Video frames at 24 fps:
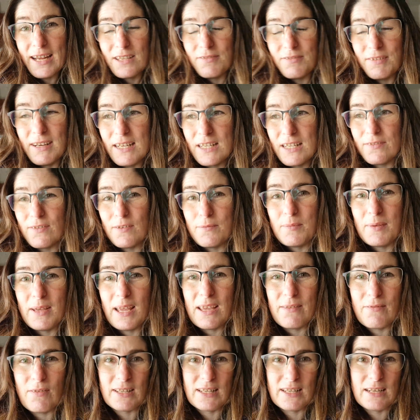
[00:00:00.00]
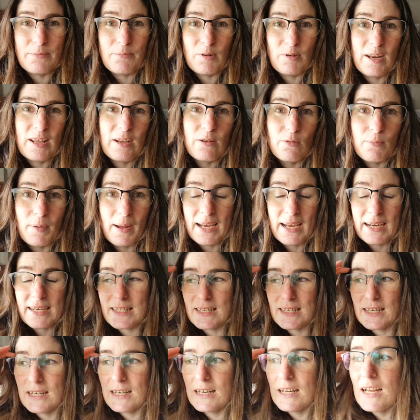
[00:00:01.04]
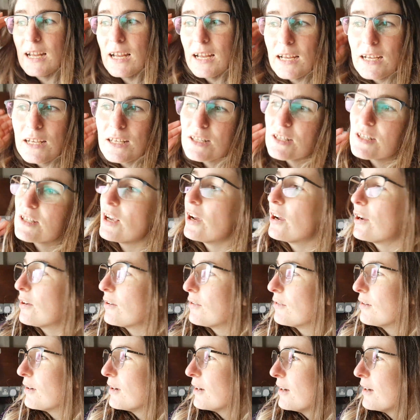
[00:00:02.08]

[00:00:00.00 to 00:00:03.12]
to release them either deliberately or by accident. So